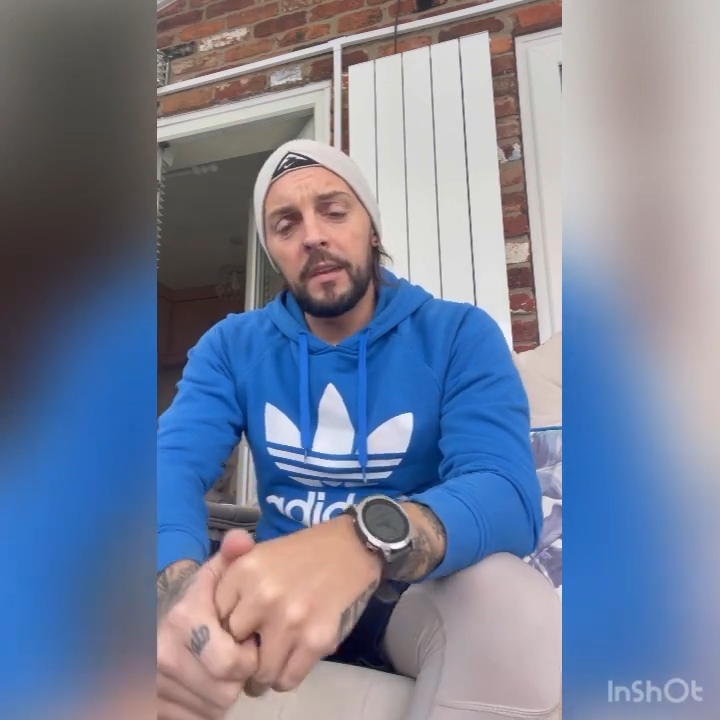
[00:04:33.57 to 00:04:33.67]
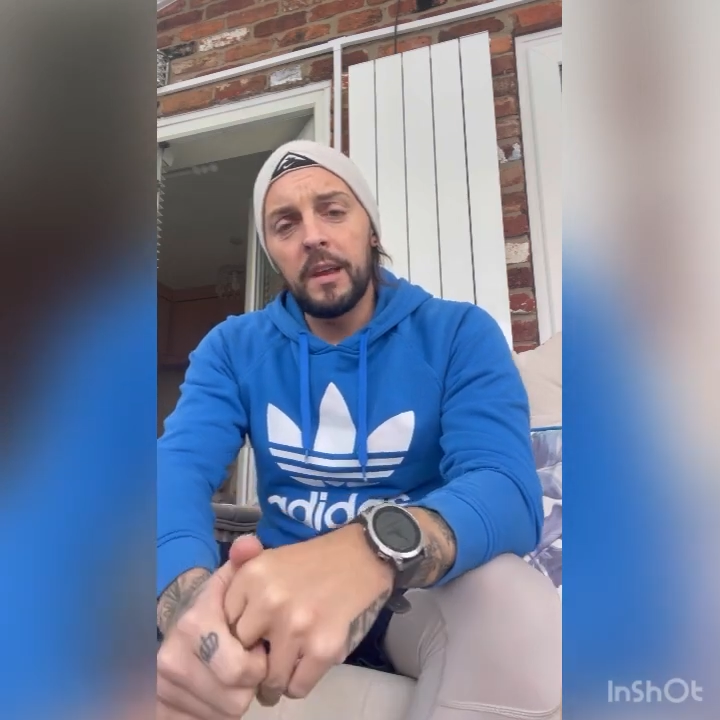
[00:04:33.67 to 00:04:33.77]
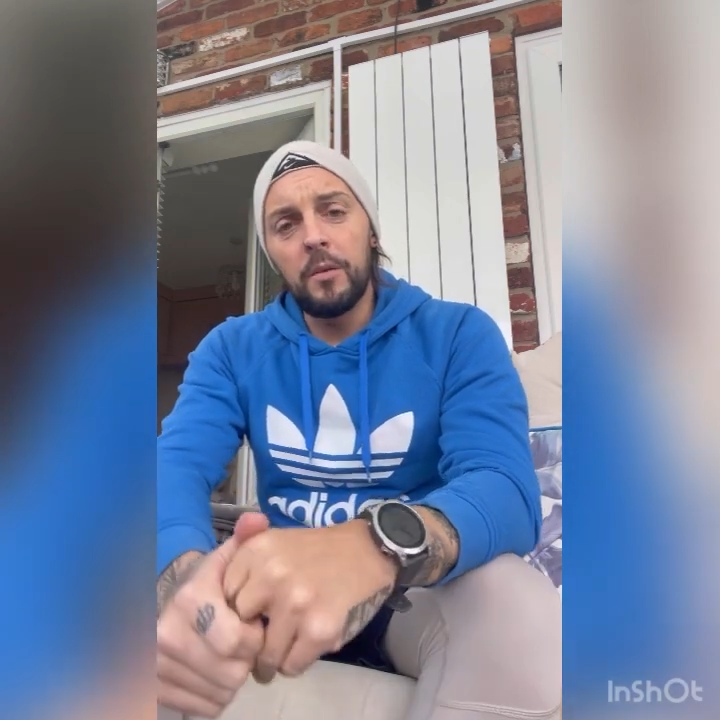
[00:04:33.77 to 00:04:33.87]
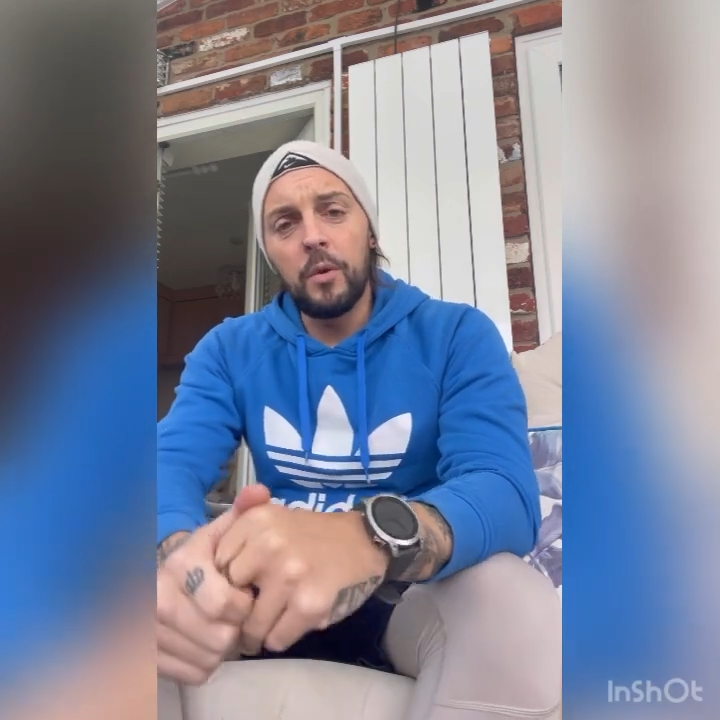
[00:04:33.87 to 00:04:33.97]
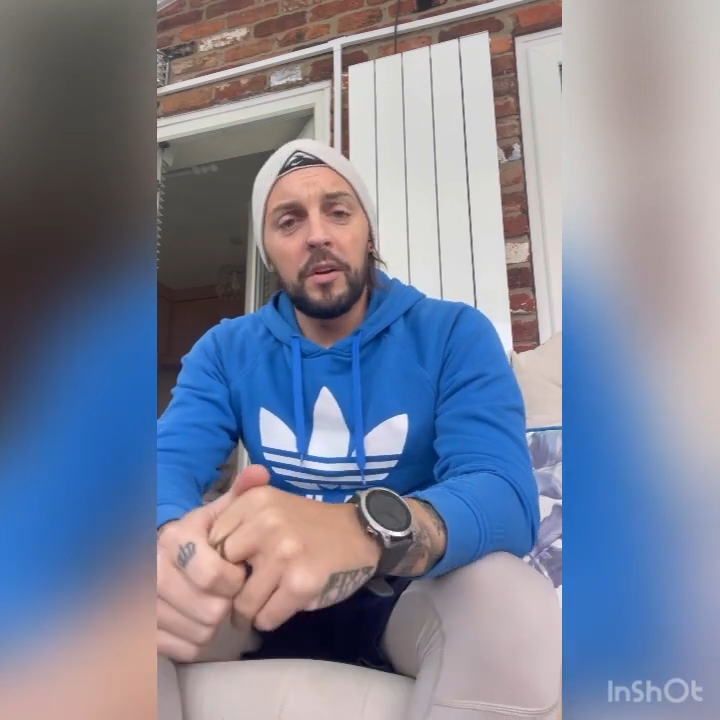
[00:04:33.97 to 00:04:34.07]

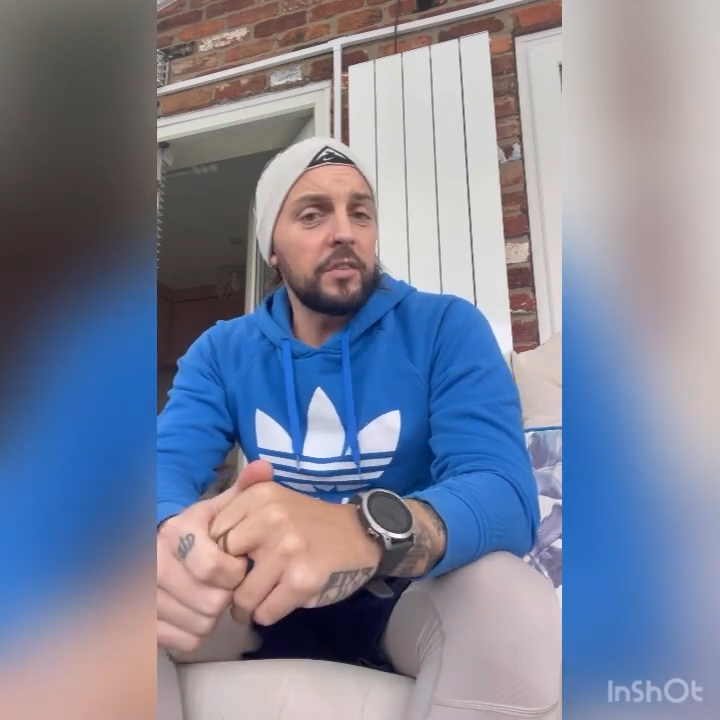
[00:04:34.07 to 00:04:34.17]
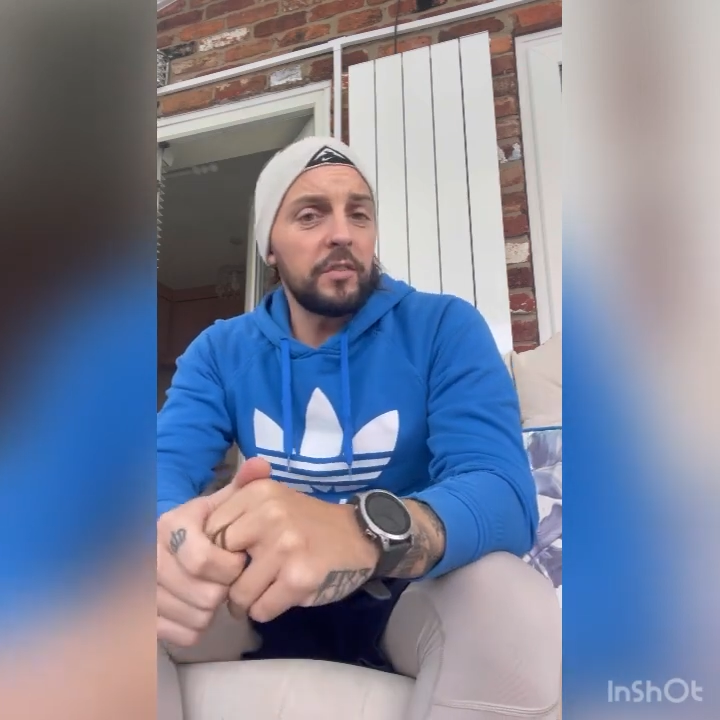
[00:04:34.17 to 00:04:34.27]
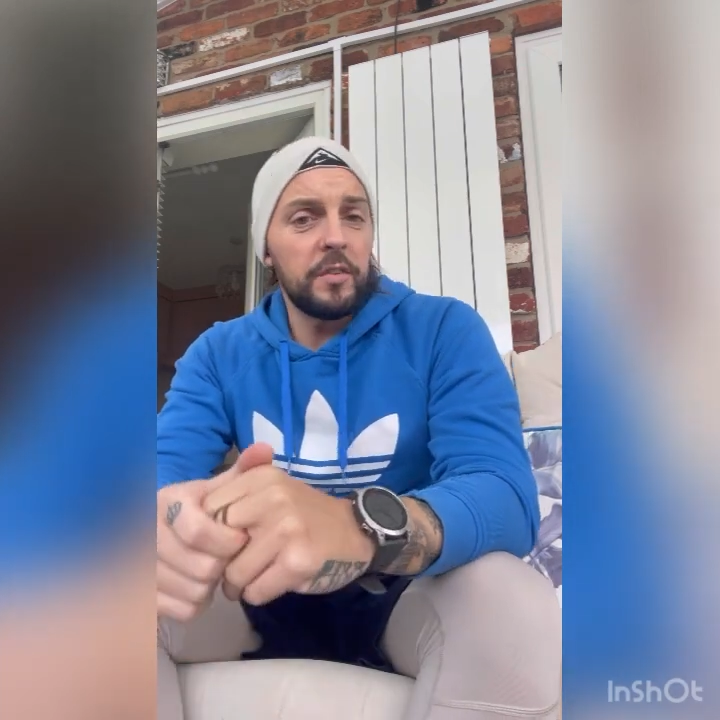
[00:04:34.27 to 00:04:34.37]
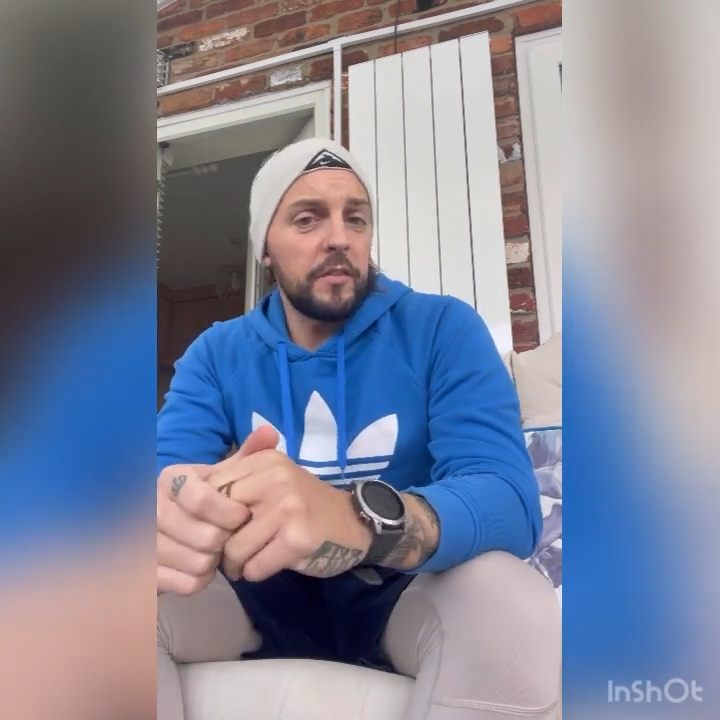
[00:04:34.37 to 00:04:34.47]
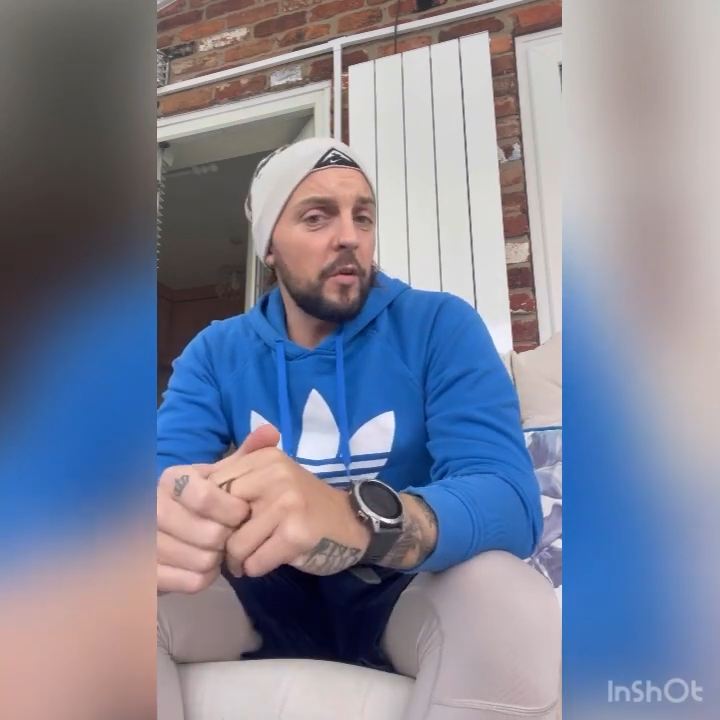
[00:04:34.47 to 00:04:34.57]
Whereas the
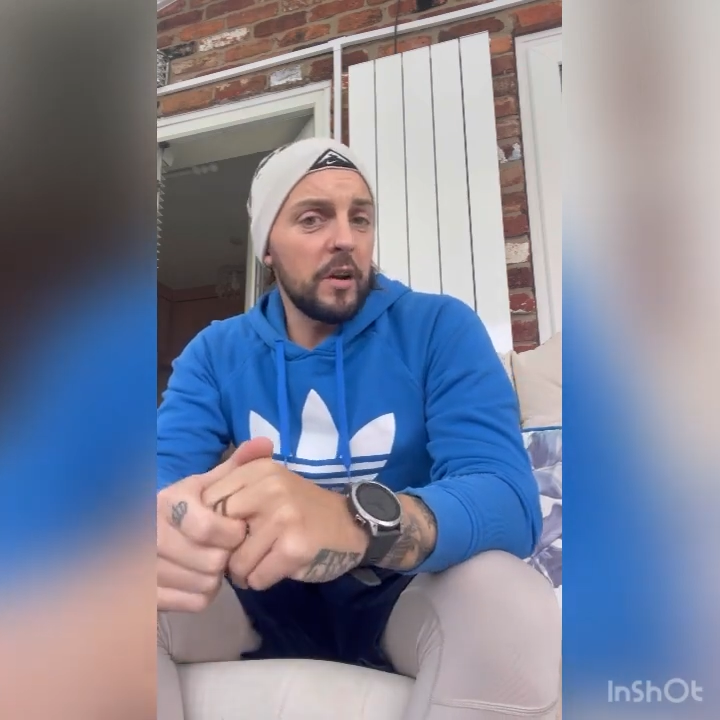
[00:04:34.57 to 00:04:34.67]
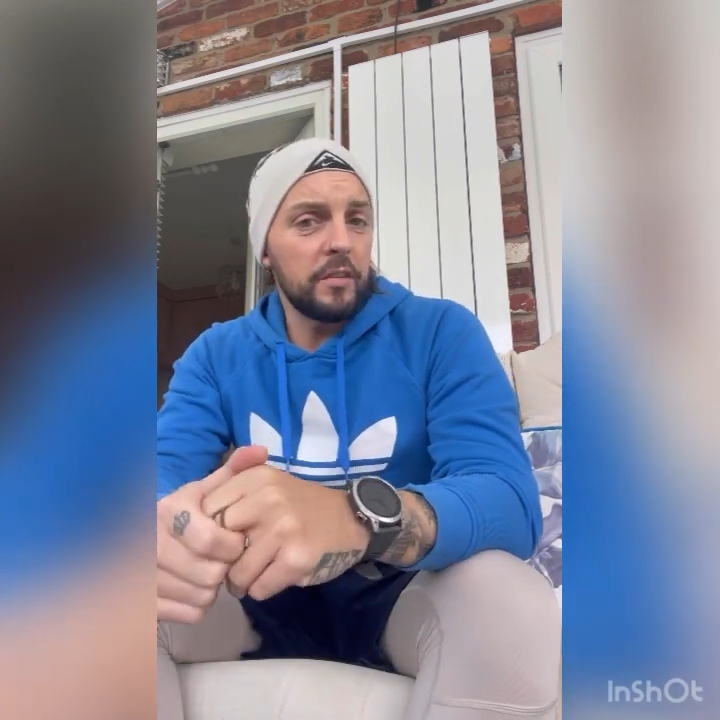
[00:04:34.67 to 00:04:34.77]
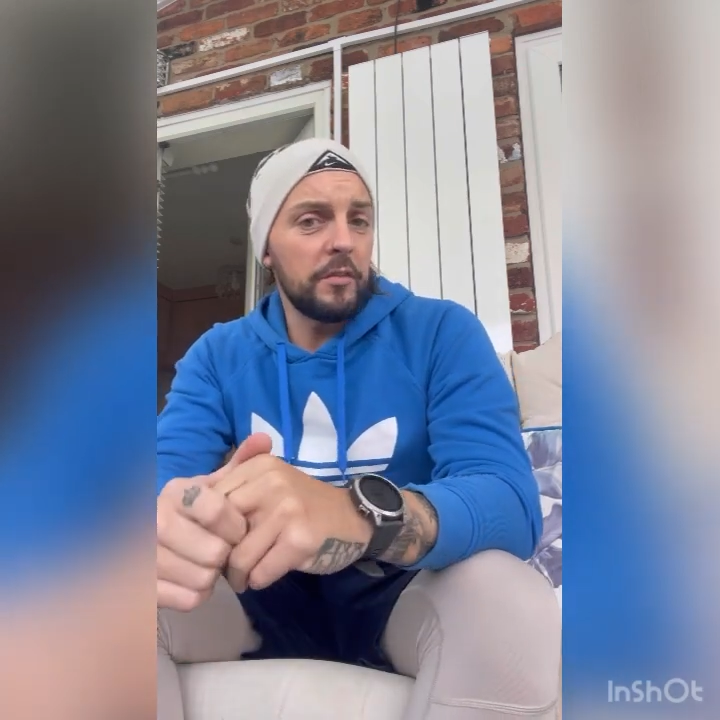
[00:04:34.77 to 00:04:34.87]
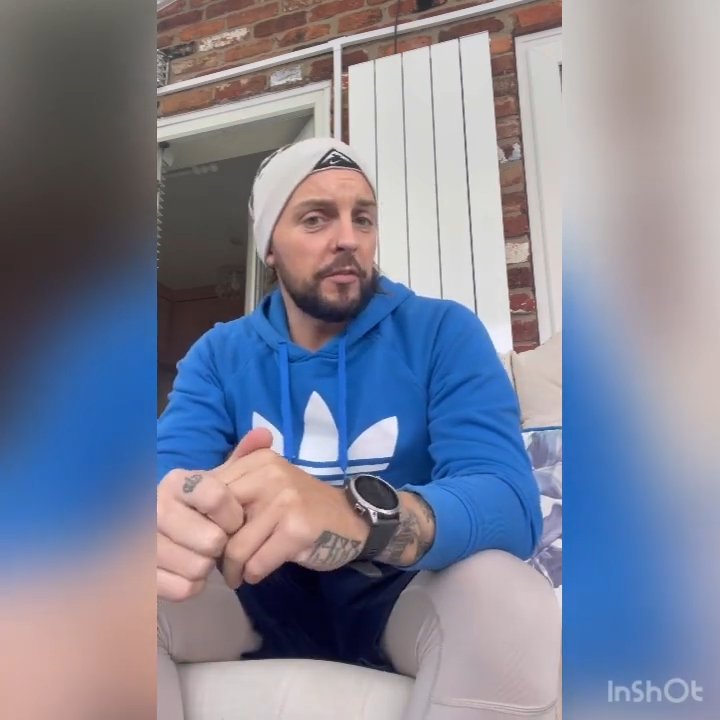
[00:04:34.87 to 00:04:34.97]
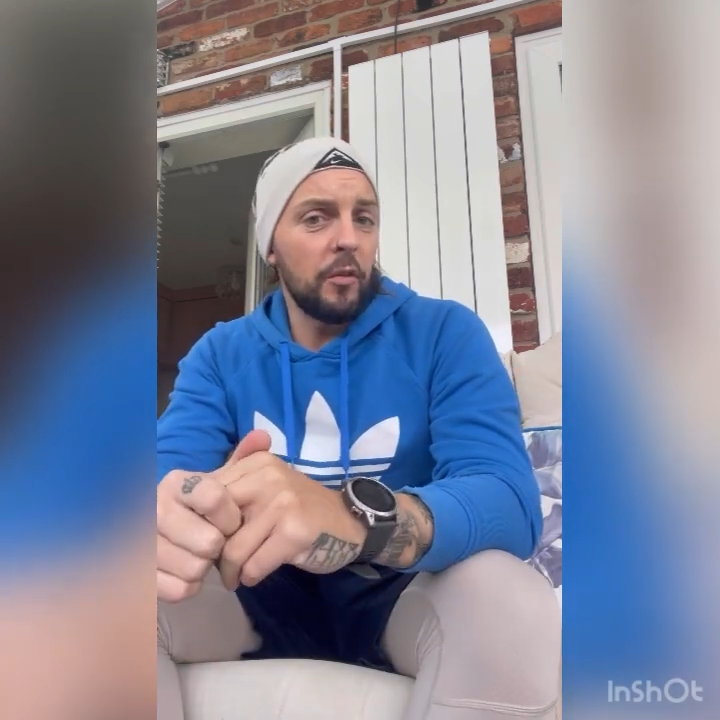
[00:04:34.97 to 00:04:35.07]
Vivo
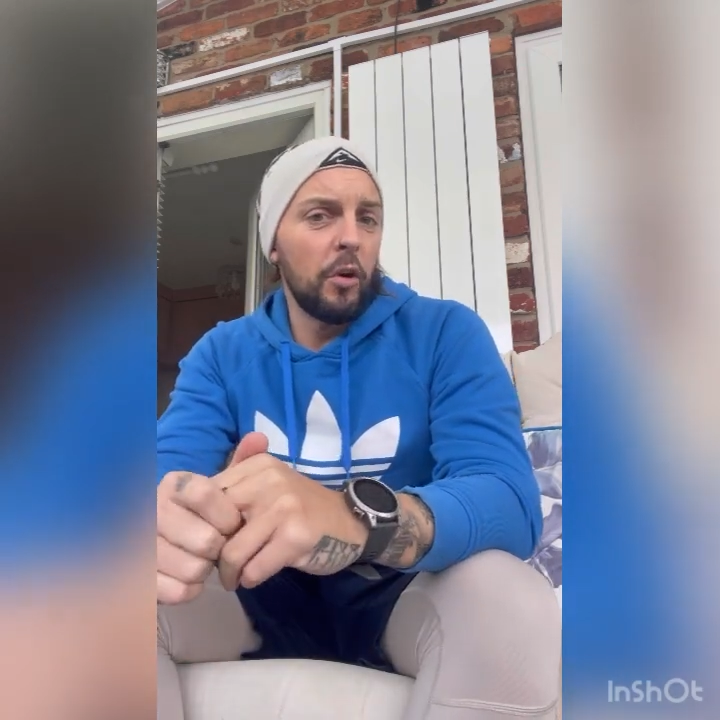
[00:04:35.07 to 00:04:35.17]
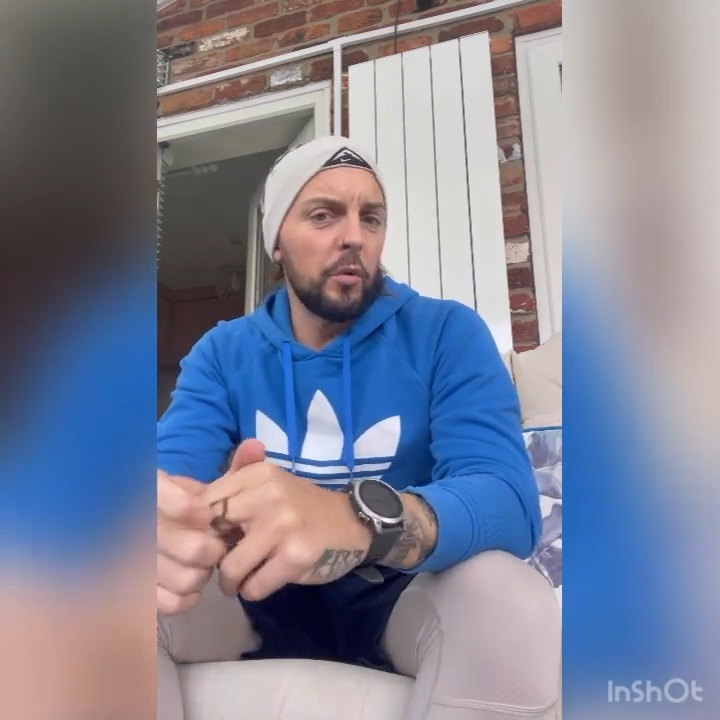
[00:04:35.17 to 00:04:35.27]
Active 4,